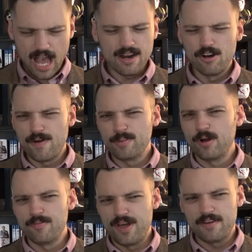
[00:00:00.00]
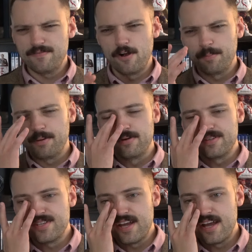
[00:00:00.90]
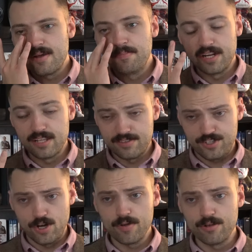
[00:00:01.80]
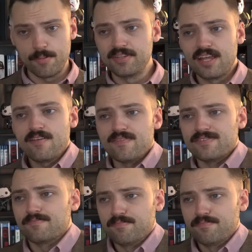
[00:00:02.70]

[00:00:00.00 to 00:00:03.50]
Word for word: I don't know if I would go that far per se, but it does show you. I mean, they even